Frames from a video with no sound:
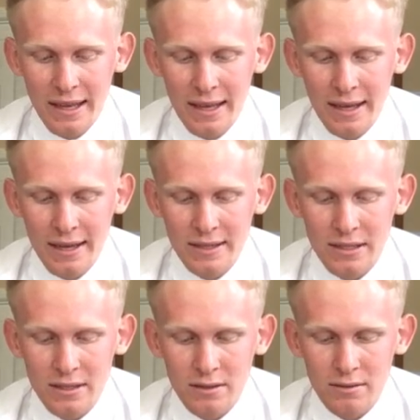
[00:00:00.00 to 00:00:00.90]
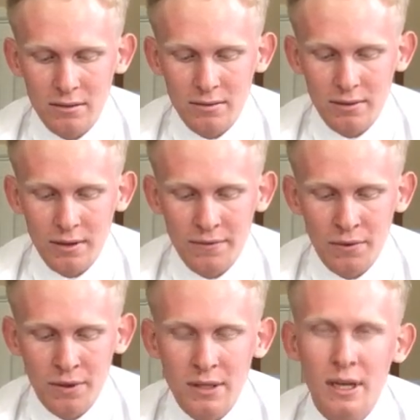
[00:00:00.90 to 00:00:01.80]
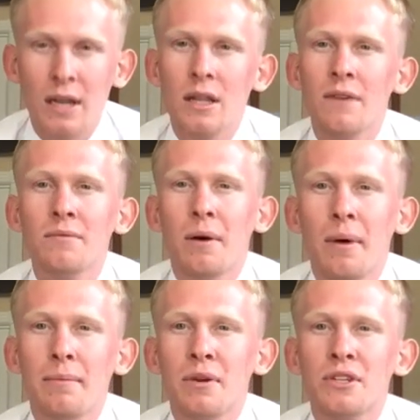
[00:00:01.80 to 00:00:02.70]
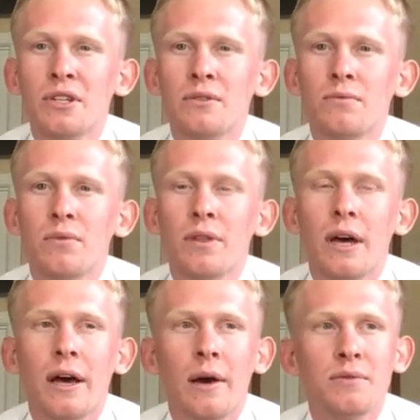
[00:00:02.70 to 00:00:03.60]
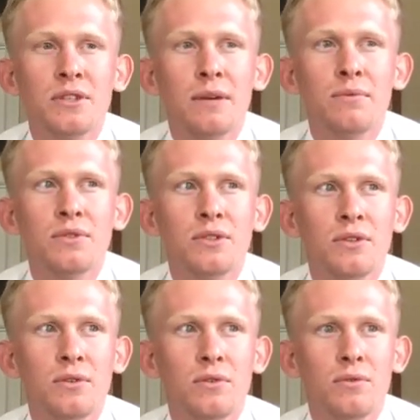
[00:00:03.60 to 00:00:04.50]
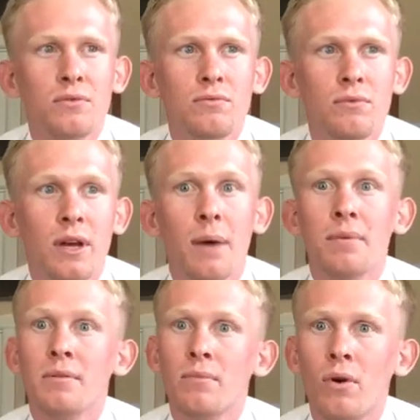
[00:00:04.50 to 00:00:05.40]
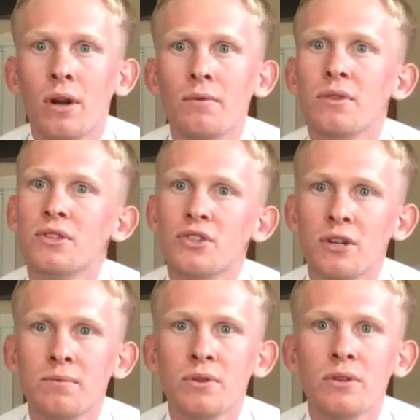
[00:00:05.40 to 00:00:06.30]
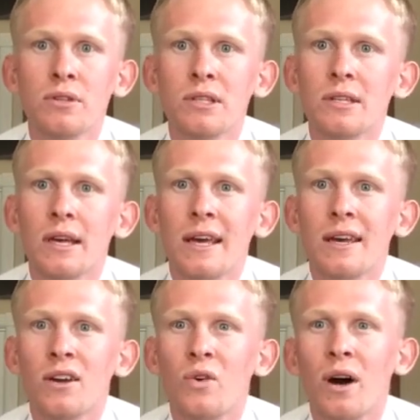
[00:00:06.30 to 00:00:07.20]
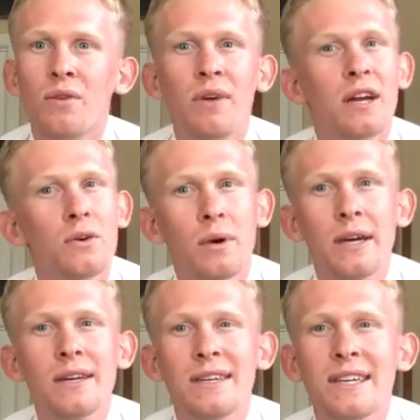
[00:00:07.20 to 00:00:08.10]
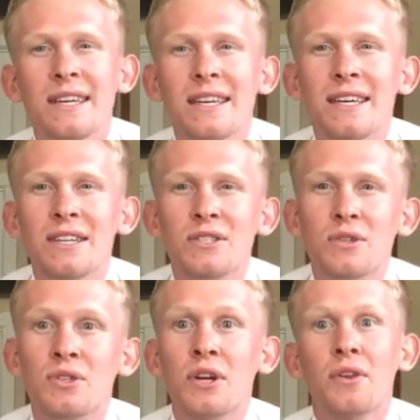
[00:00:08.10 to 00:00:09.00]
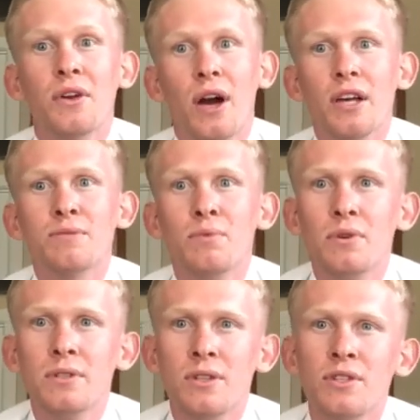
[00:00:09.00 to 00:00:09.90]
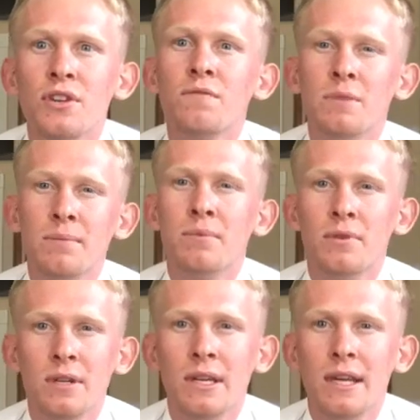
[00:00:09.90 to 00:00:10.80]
And a few things that I loved about my mission were that I was able to wake up in the morning, read the scriptures, and go out right away to share the gospel and to serve people.